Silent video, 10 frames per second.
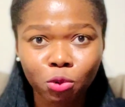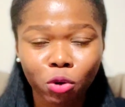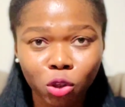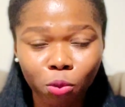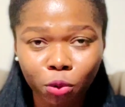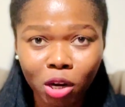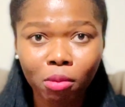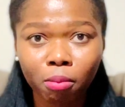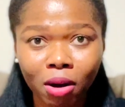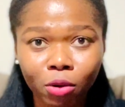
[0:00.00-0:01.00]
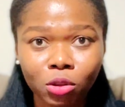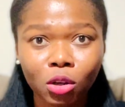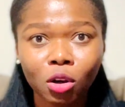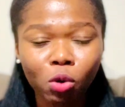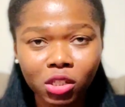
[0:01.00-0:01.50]
what's your program about?
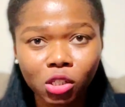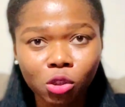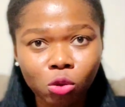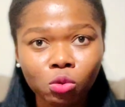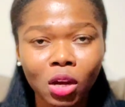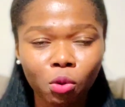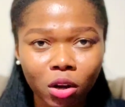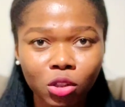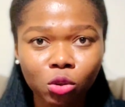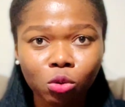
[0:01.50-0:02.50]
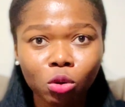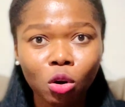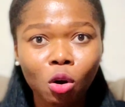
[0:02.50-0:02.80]
What's the school you're going to?